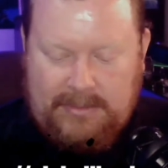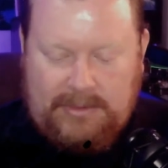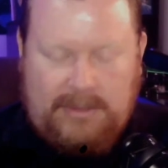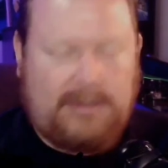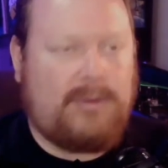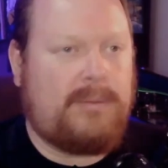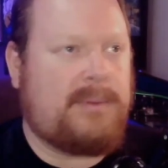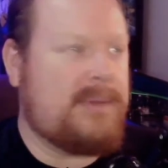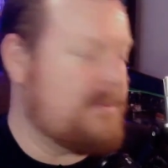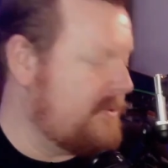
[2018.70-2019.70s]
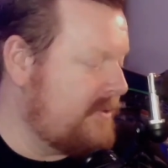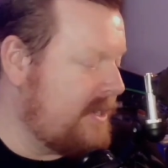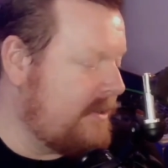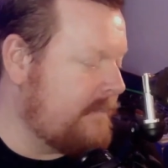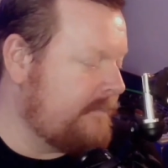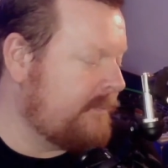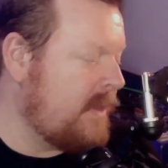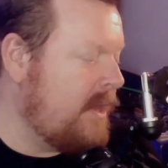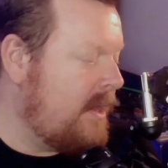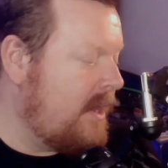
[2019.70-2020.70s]
Good group of people there.
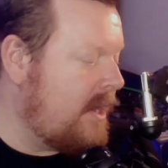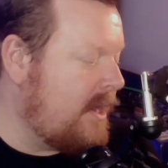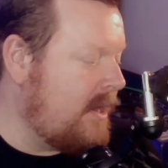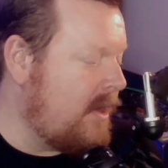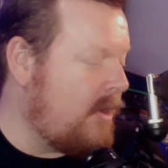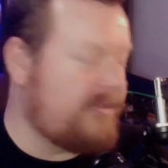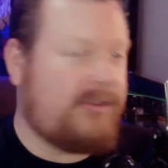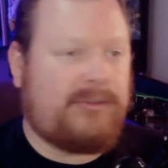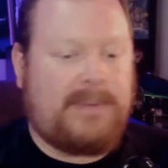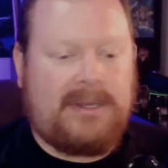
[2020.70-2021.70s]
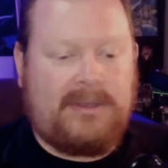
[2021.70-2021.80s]
Also, speaking of good